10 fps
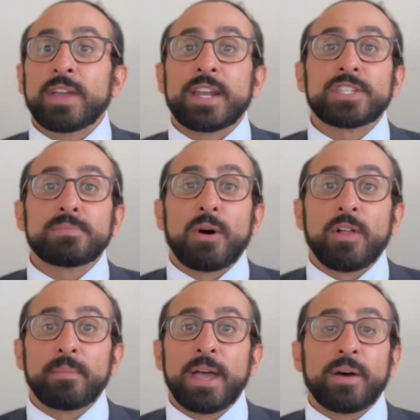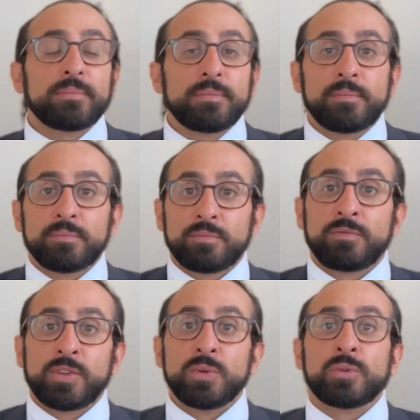got a small amount,
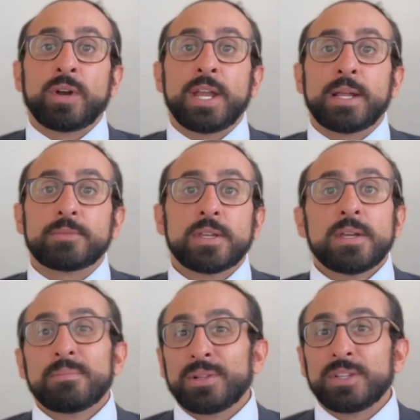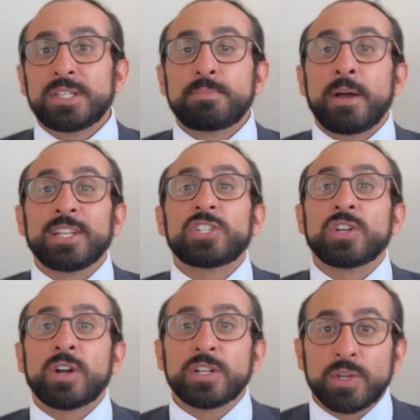a few grams, police might
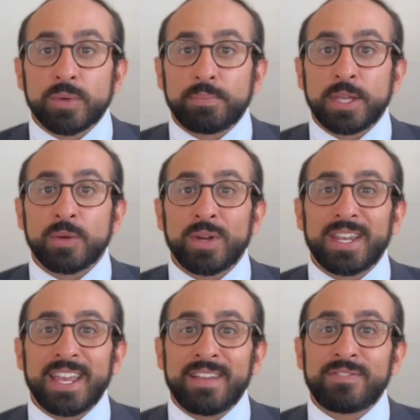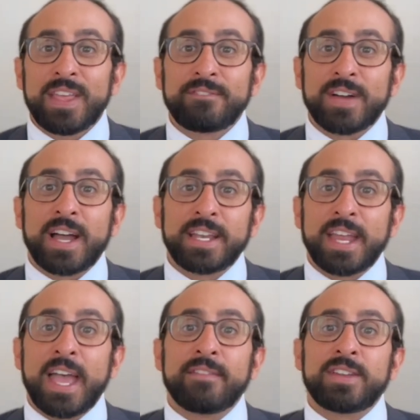charge you with PWIT if they find
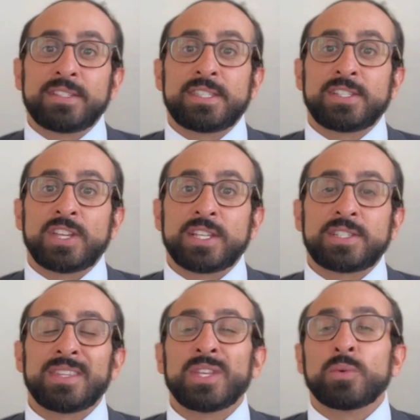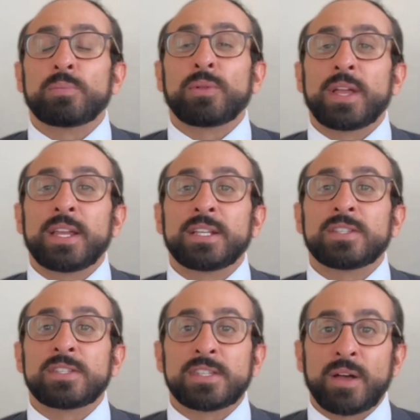evidence suggesting that you were planning
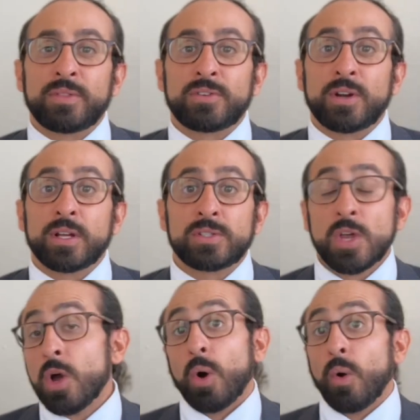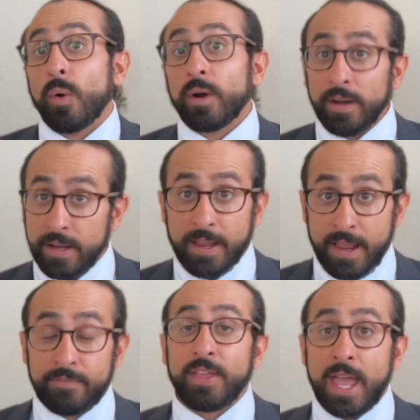to sell the drugs, or
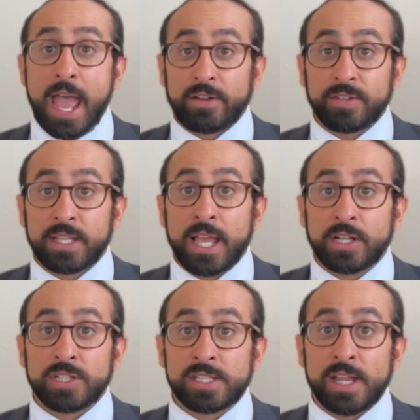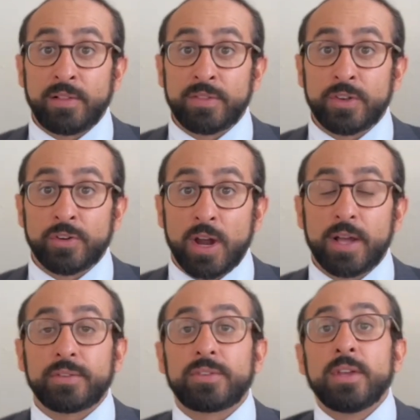if they actually catch you selling the
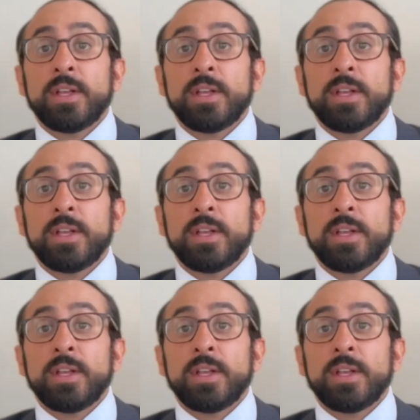drugs.